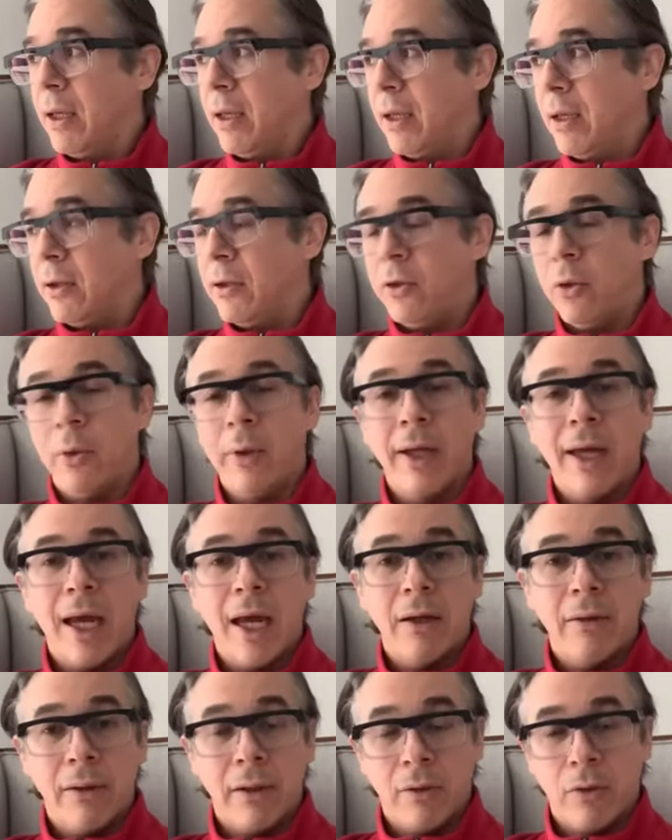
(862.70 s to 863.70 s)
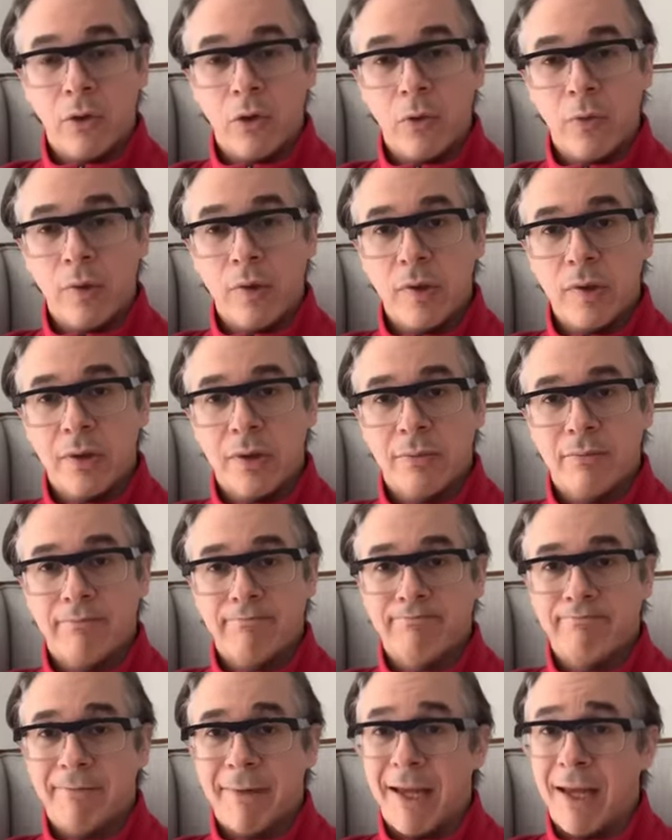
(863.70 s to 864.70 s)
don't gather in groups,
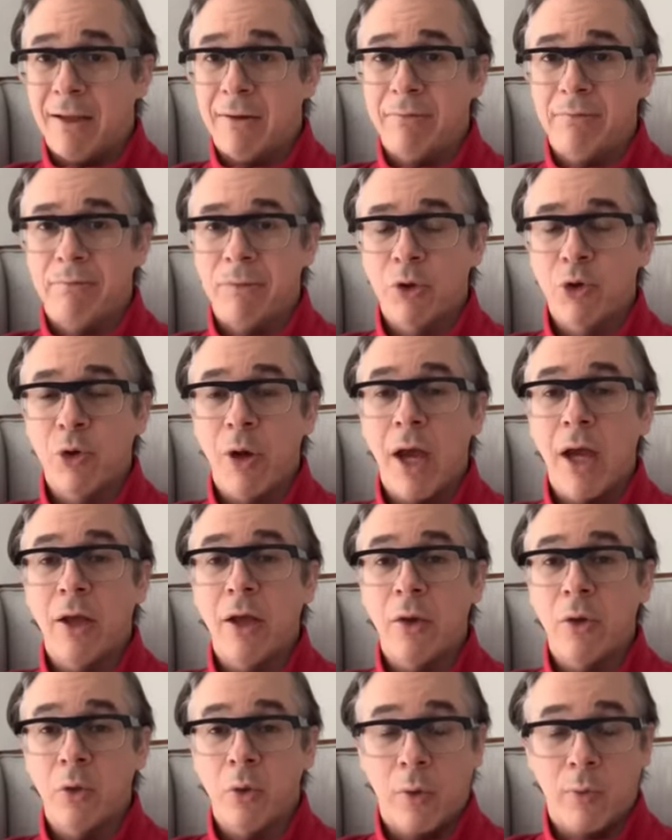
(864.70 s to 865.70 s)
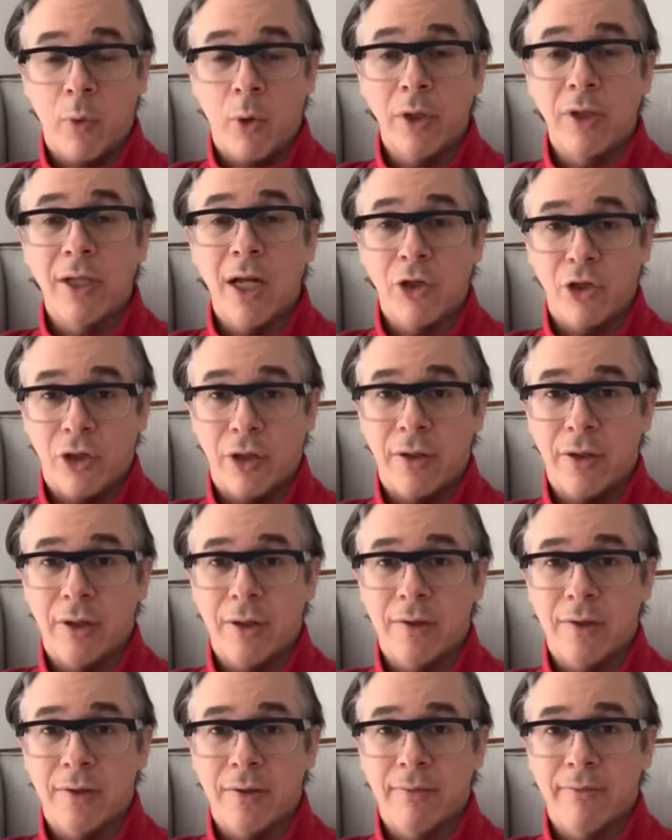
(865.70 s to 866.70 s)
and try to avoid touching things.
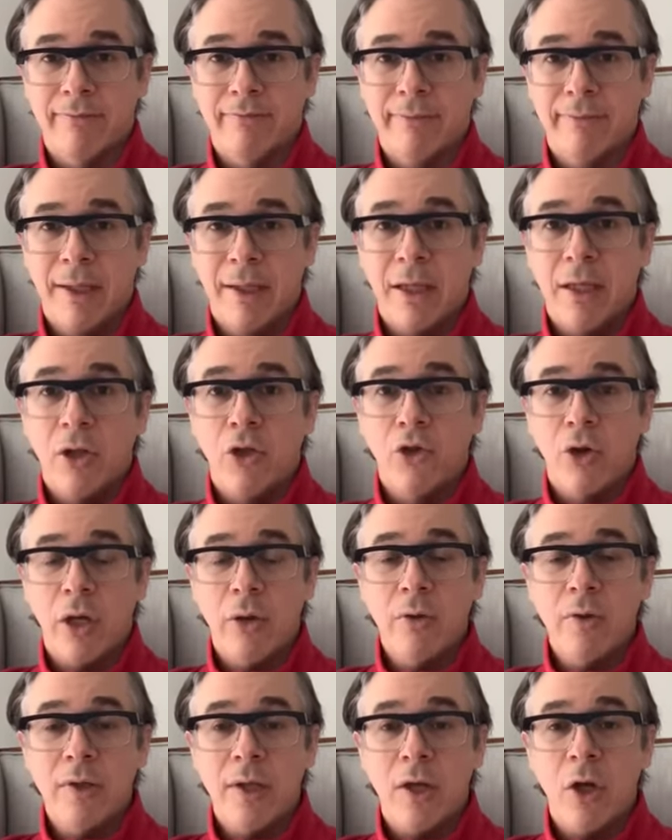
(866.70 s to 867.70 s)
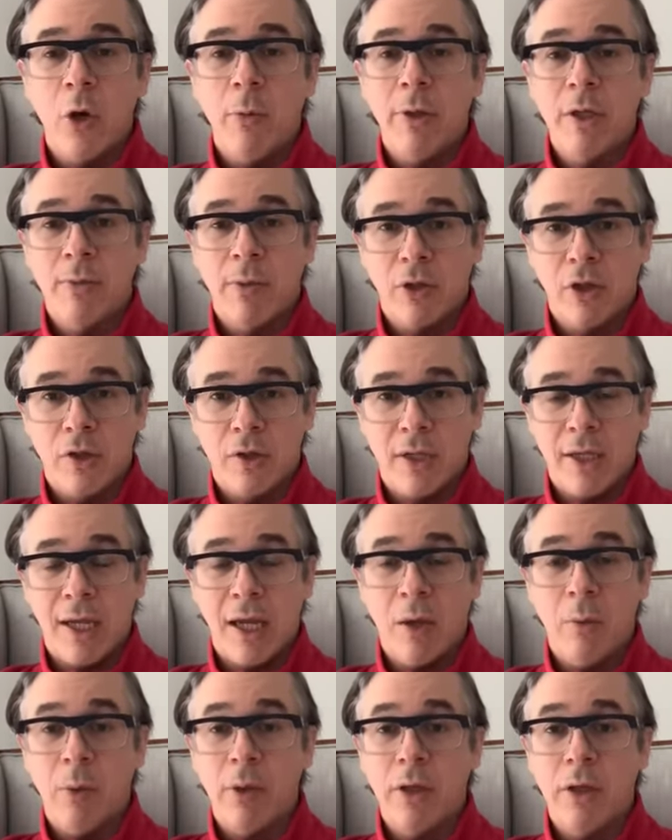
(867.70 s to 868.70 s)
Try to stay home as much as you can.
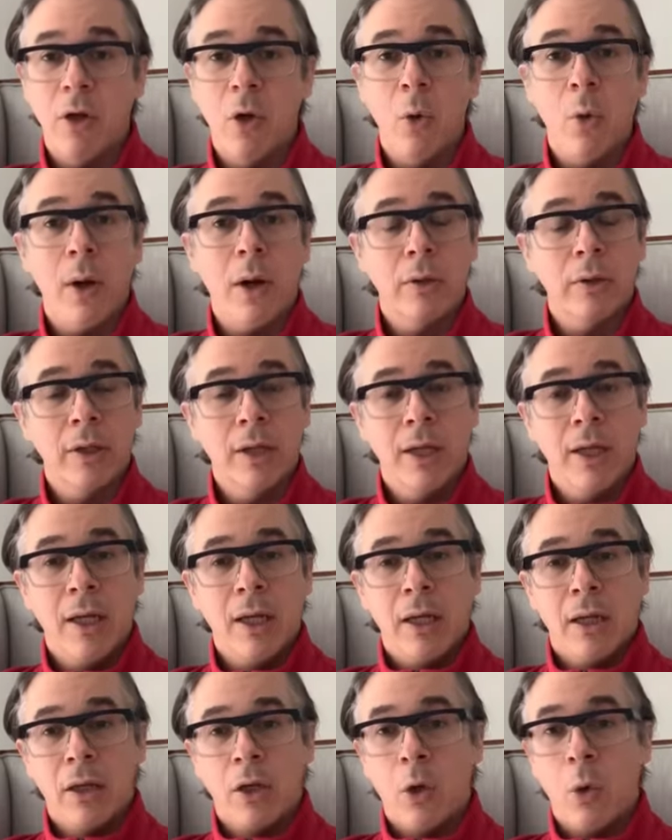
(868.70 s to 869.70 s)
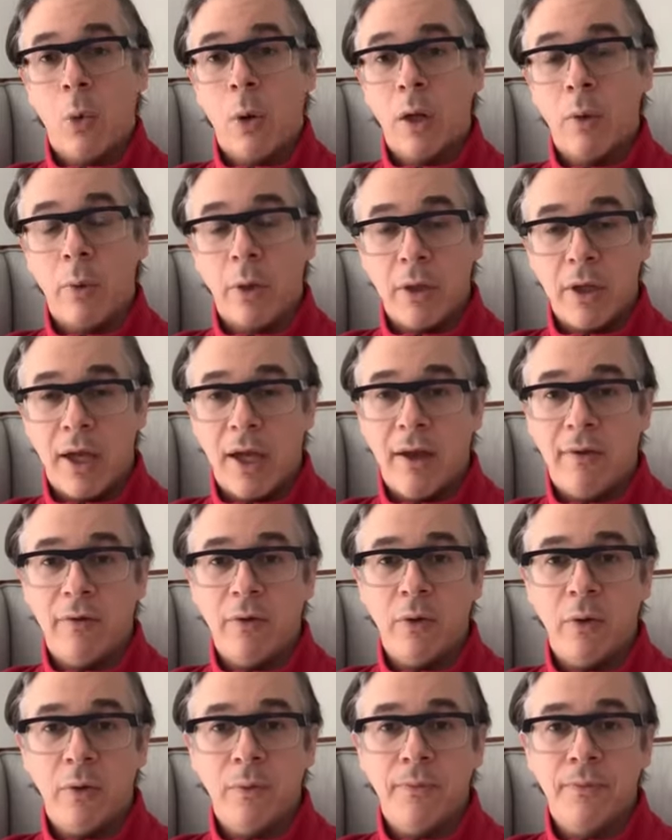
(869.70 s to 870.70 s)
When you go out, go out when you have
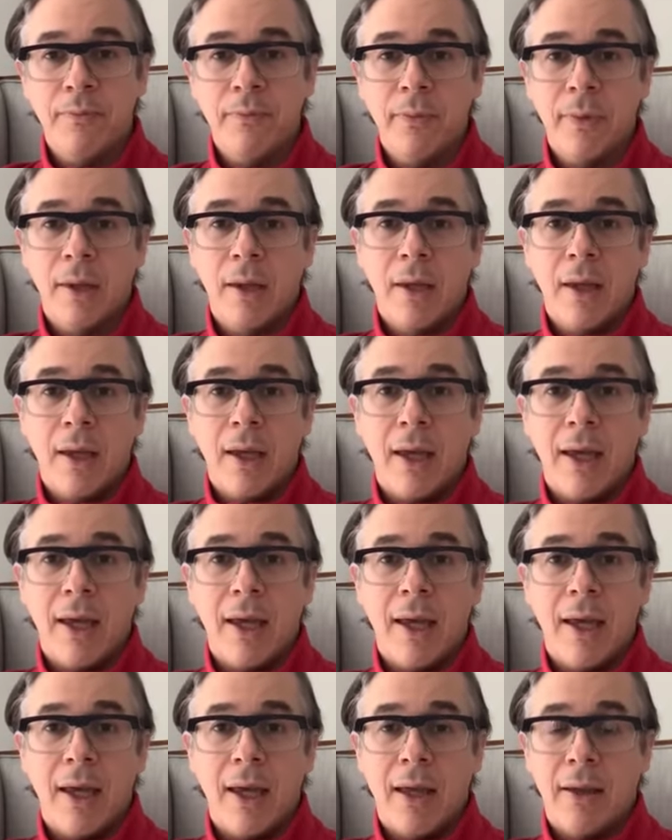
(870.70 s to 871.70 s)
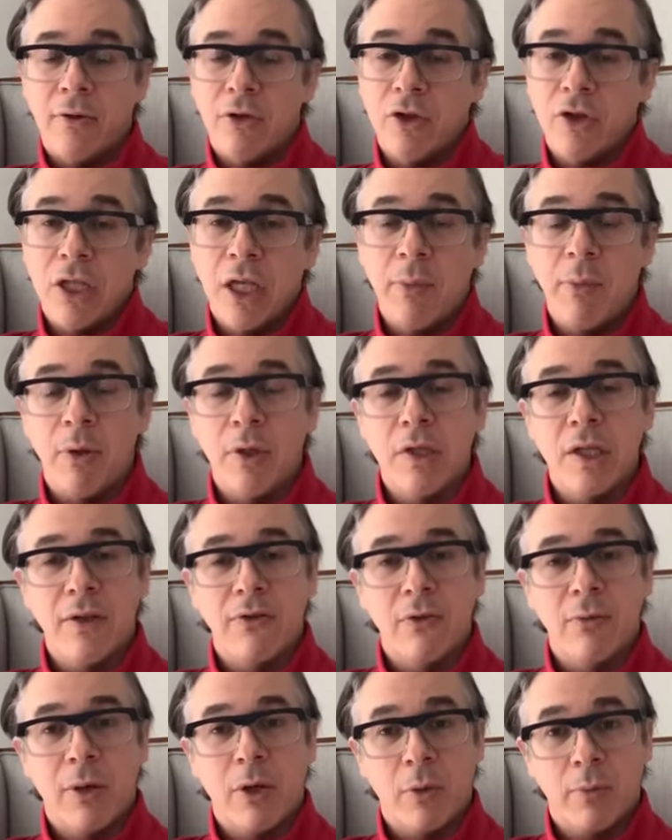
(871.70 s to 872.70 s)
to, and just keep your distance from
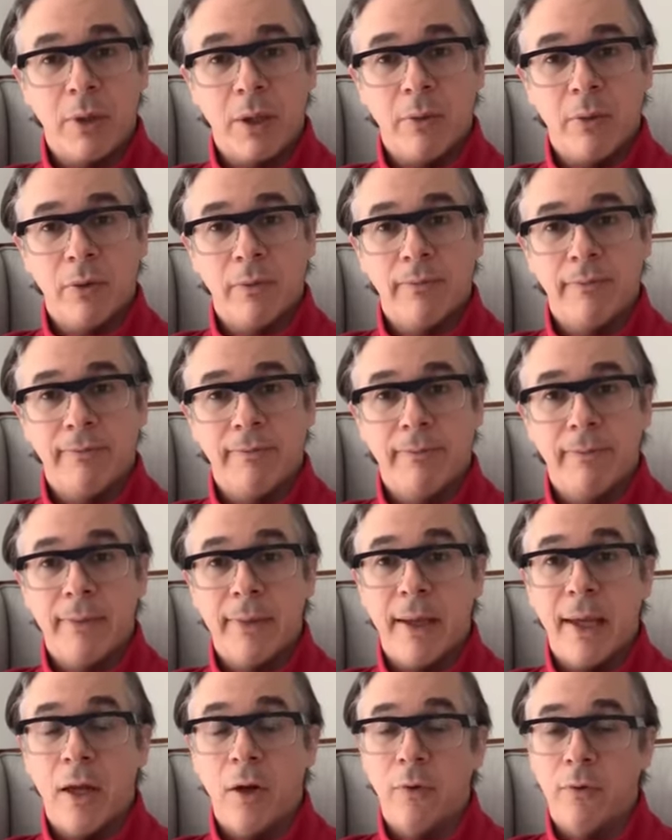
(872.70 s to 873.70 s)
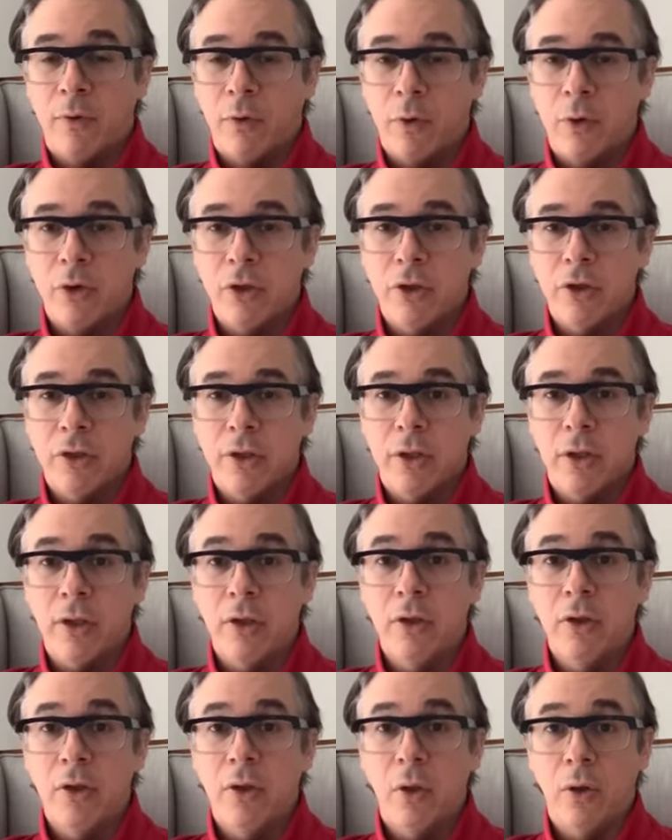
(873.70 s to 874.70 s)
other people. And of course,
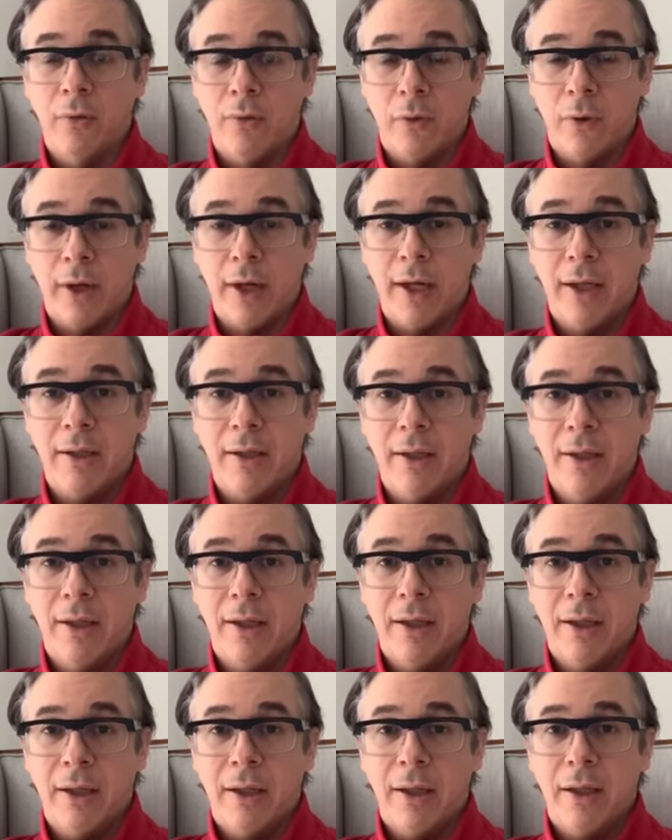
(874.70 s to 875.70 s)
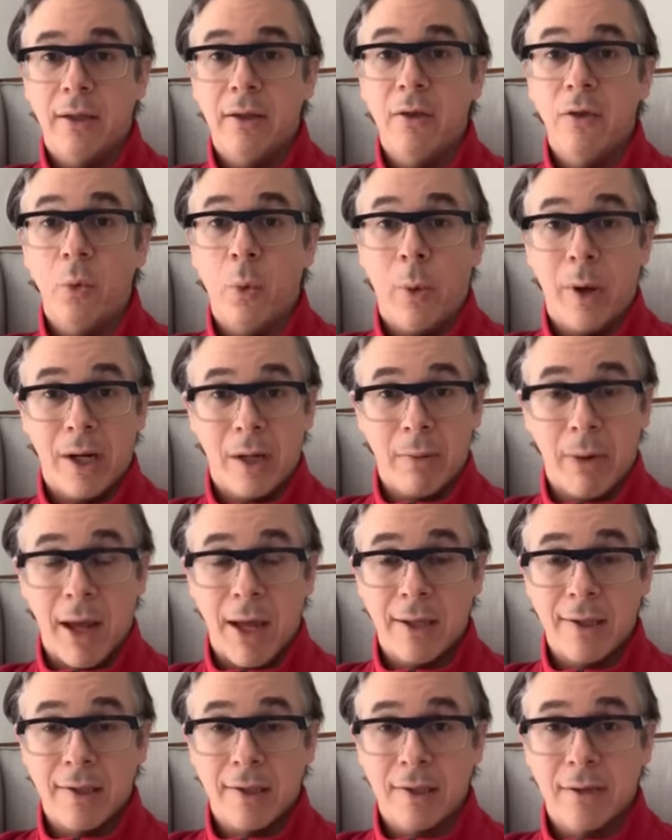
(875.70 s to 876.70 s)
don't forget to wear a
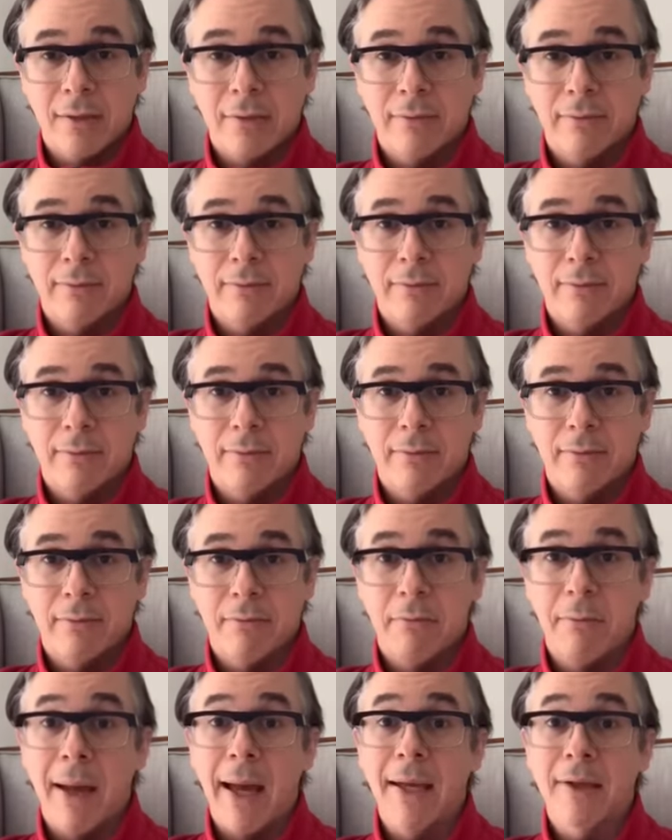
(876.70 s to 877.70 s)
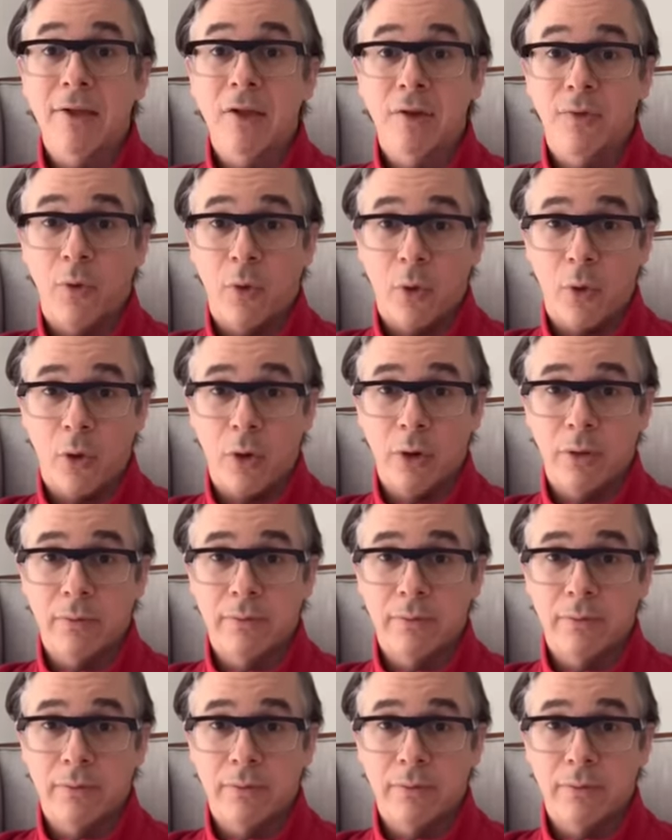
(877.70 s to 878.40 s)
mask. Masks for all.